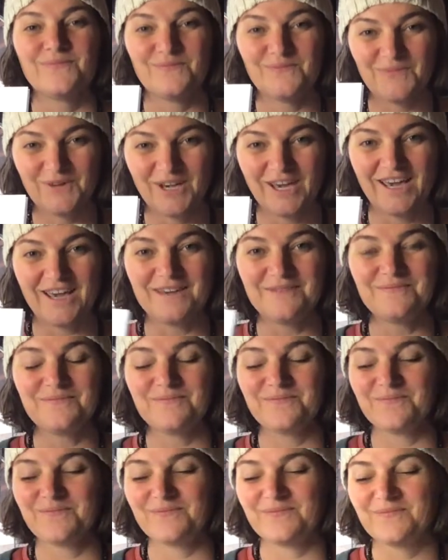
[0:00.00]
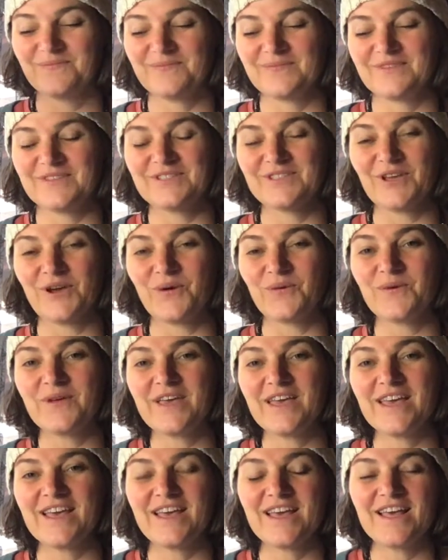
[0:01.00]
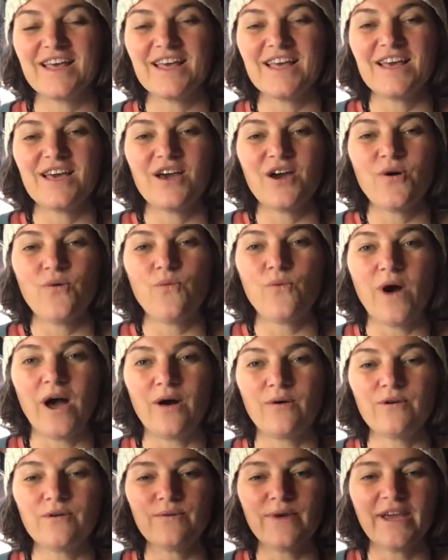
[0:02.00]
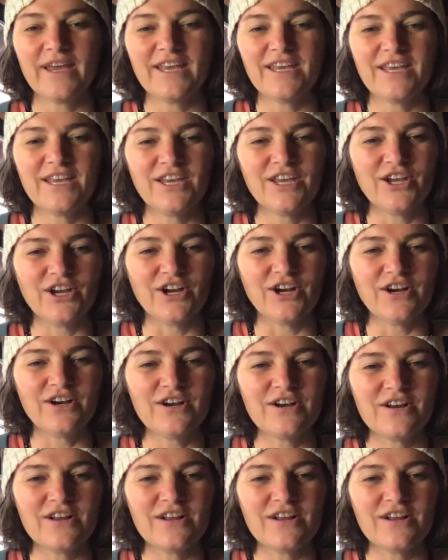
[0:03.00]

Okay? So while we're right here,